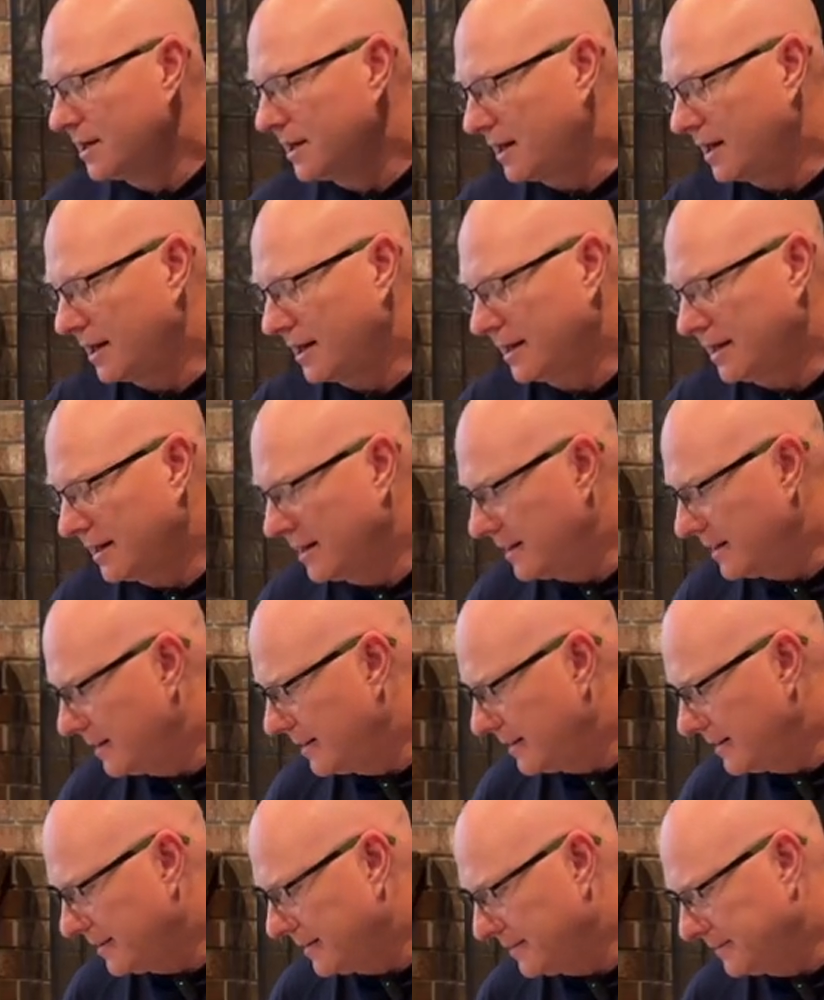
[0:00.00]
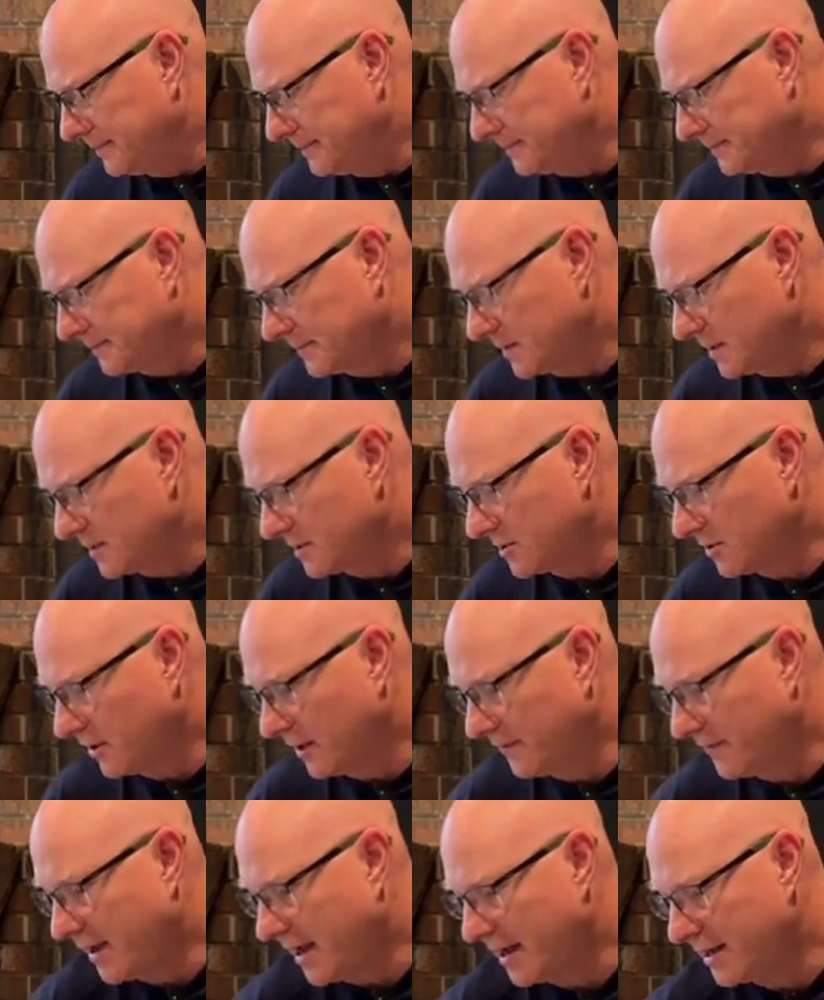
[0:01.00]
So
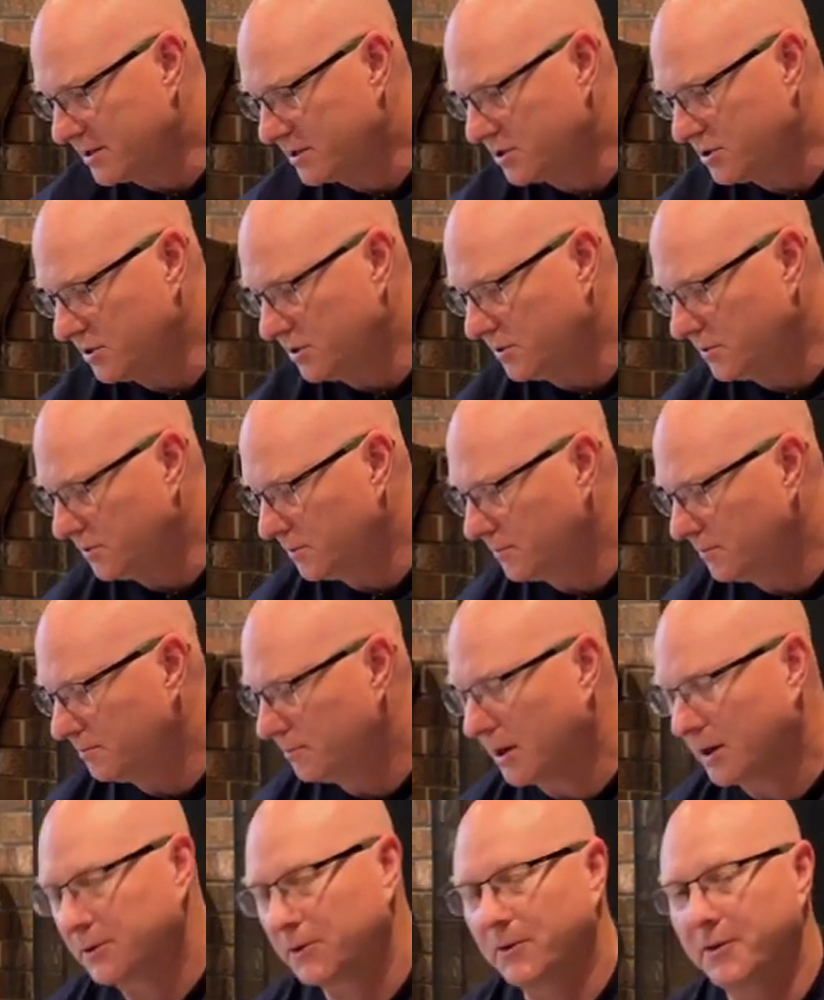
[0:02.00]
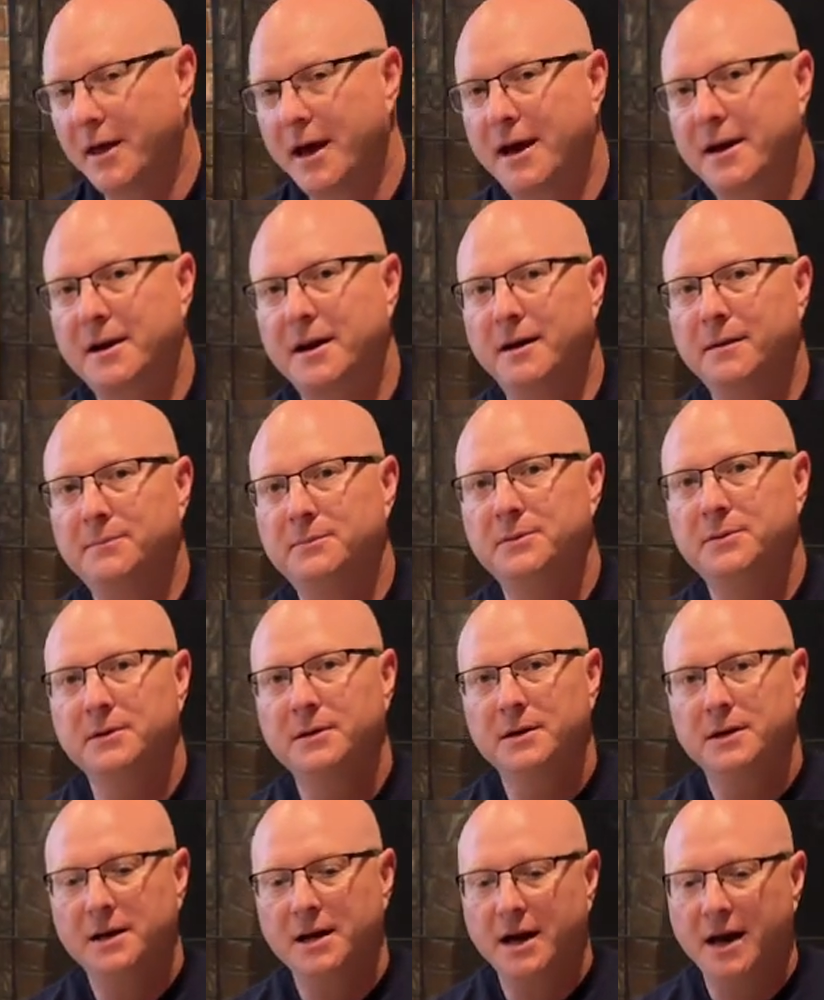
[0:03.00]
I've had to bundle that up
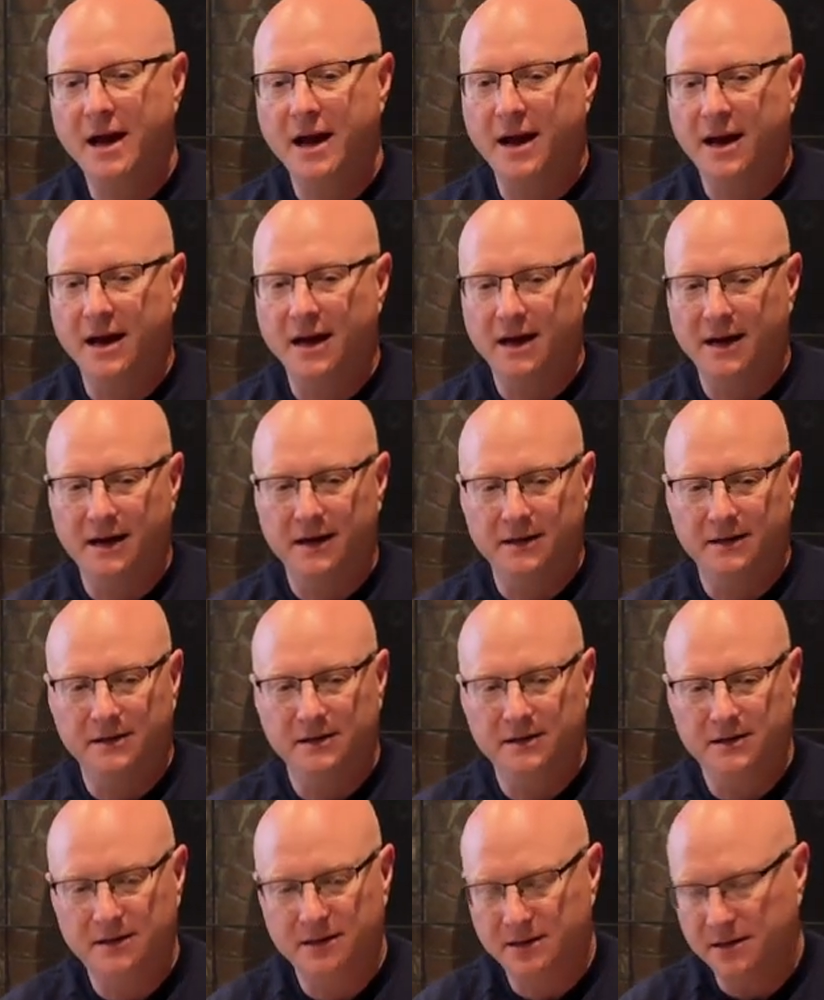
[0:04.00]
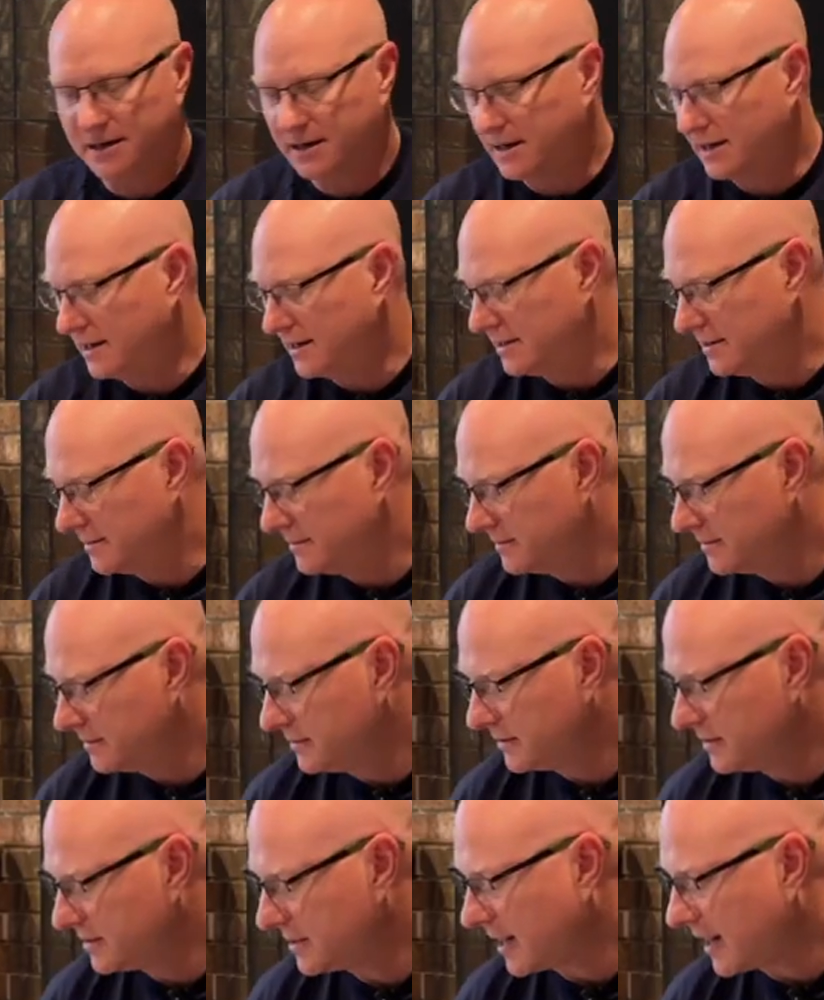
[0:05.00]
and
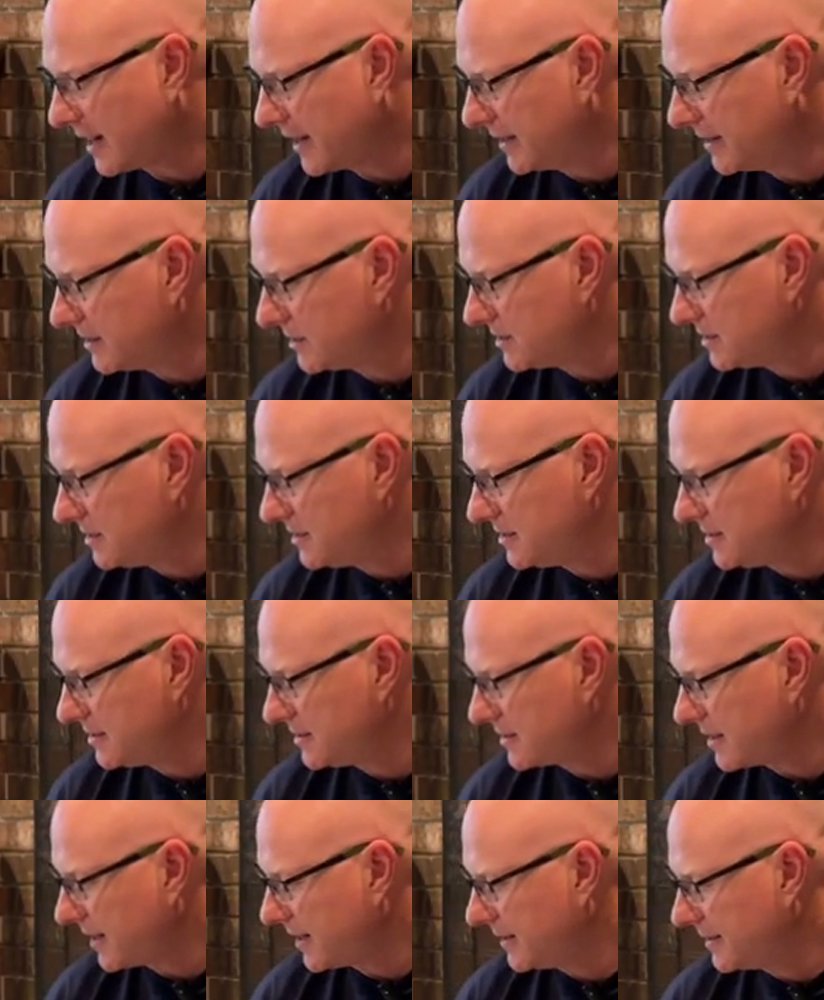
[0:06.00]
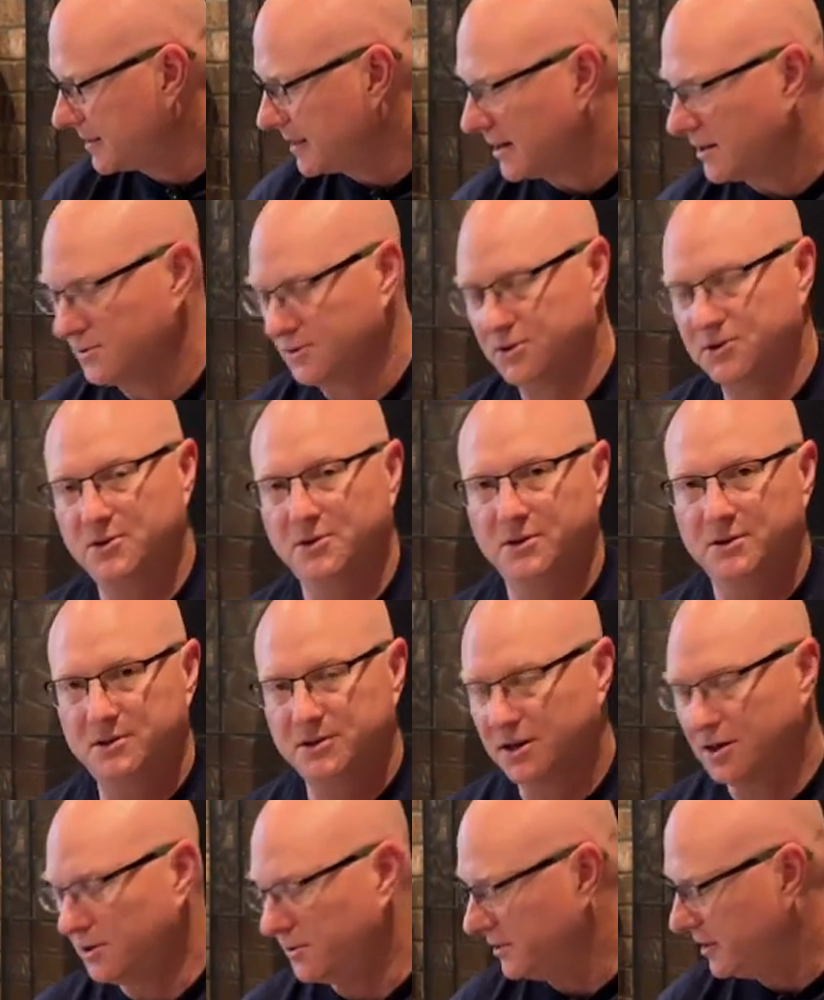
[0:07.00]
tie it down so it's
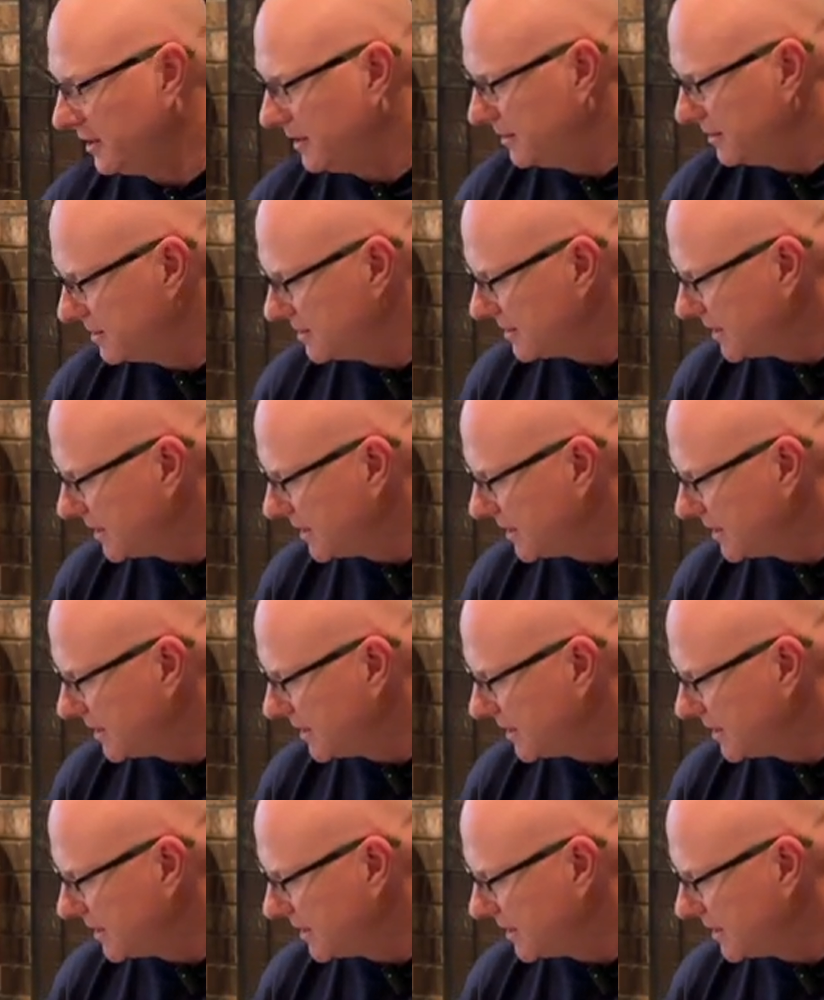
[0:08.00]
all neat and